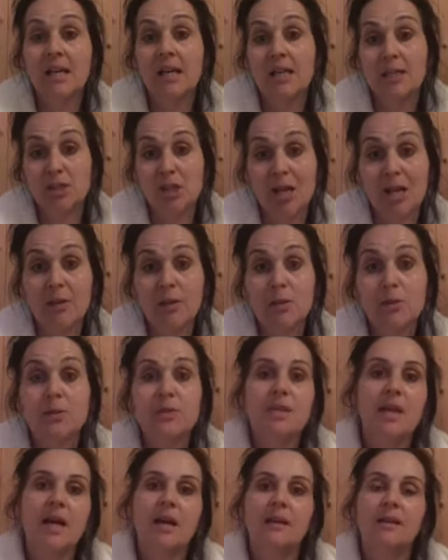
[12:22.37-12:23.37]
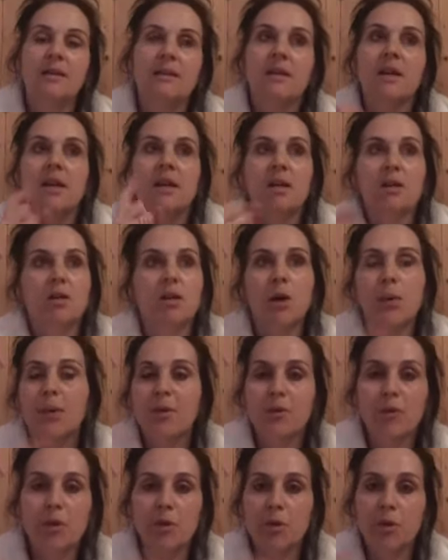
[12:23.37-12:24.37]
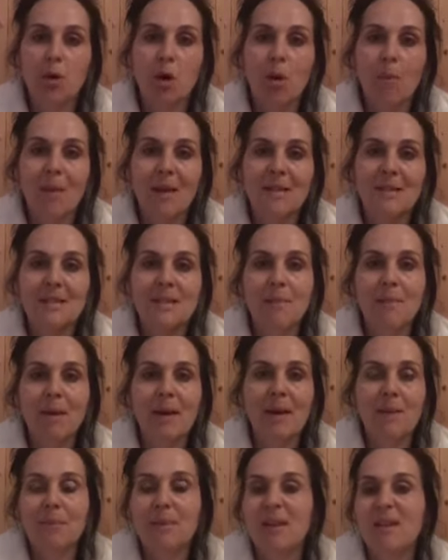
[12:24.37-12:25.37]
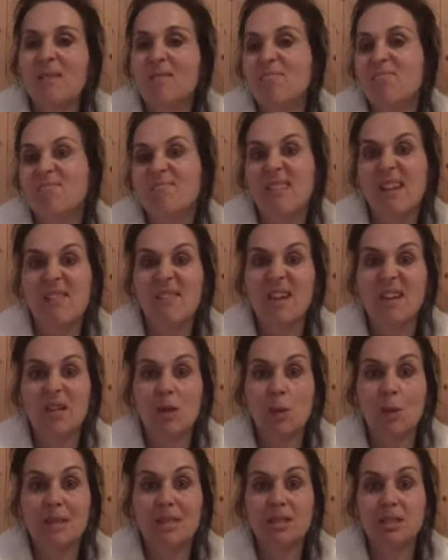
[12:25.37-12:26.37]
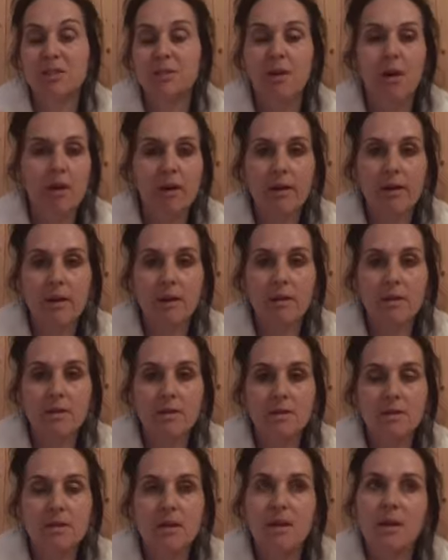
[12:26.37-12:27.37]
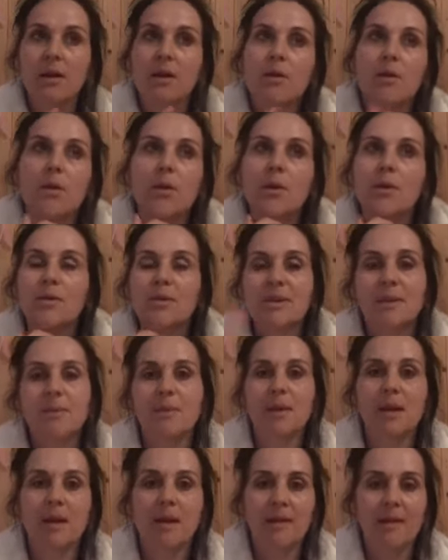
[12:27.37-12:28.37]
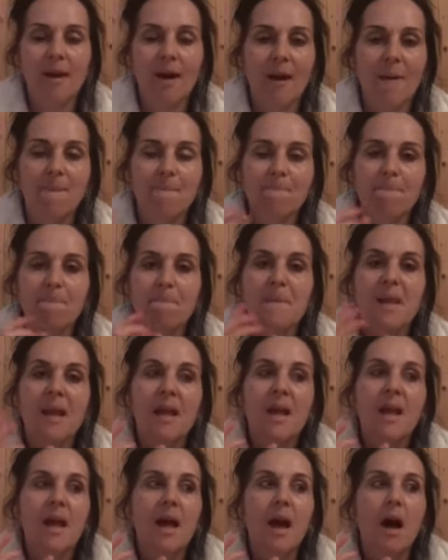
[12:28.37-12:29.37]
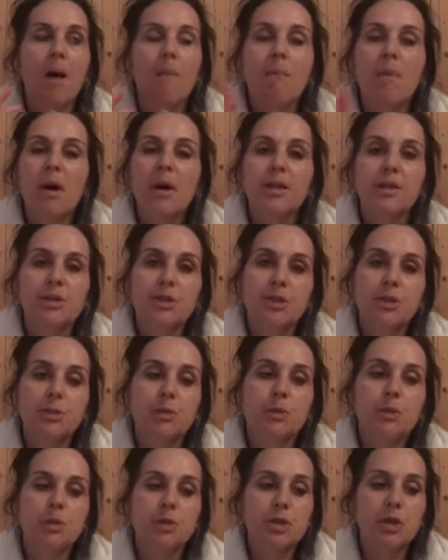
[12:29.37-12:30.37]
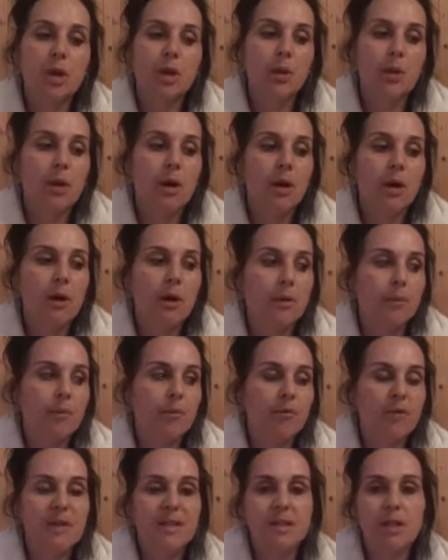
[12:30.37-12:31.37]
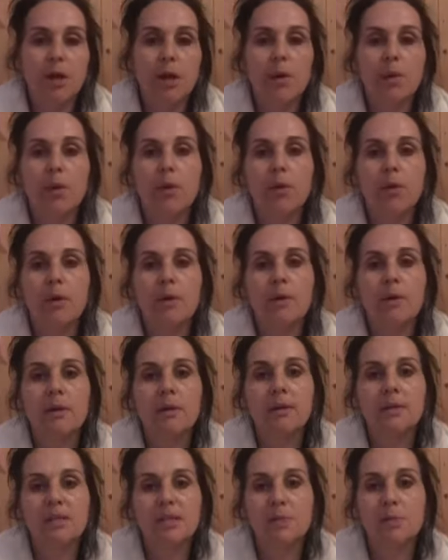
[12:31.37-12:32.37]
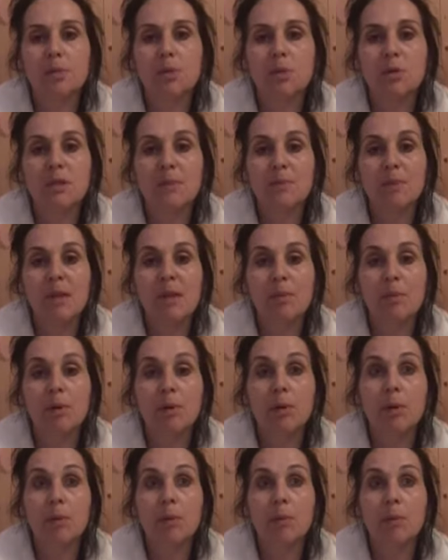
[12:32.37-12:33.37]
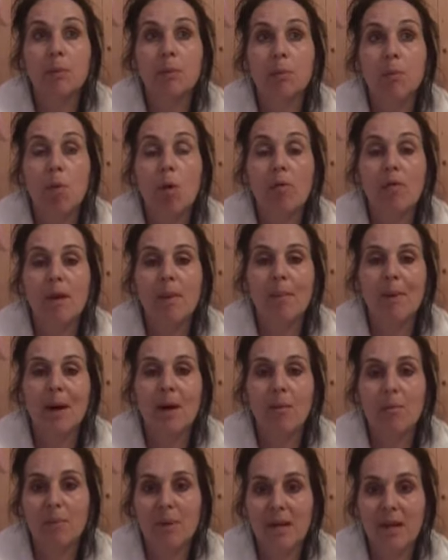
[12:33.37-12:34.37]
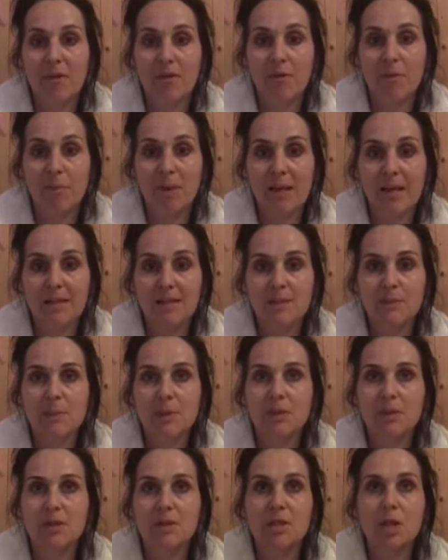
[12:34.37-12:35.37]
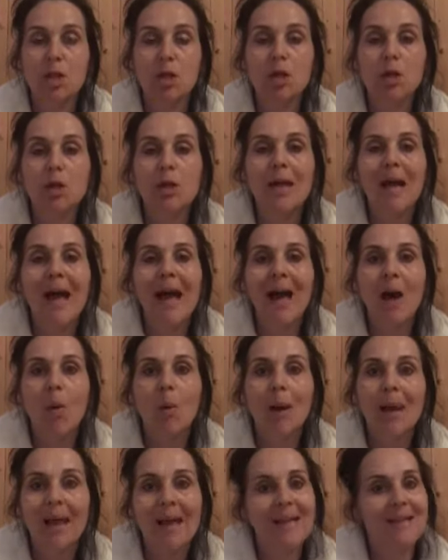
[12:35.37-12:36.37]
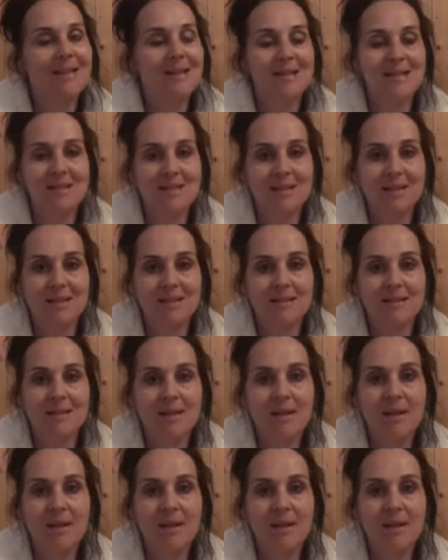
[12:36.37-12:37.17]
channels and going through the comments, and maybe they've had a question that I can answer or something like that. I might do also a video on supporting people who worry about BFPs, because look how late this is.